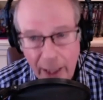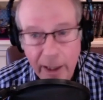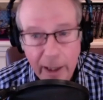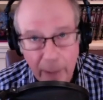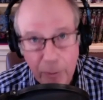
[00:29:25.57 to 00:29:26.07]

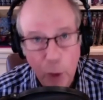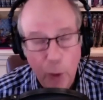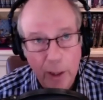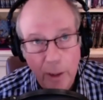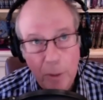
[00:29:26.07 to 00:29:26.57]
ended up
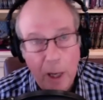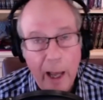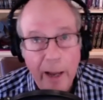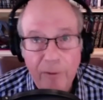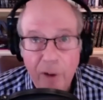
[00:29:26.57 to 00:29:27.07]
doing the
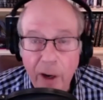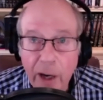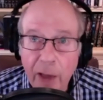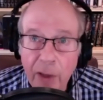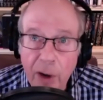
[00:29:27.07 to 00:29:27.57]
play for
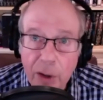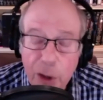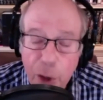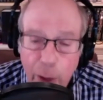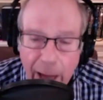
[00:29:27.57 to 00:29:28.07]
another
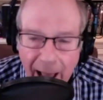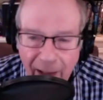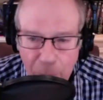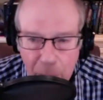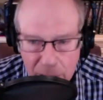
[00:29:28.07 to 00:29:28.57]
two and a half months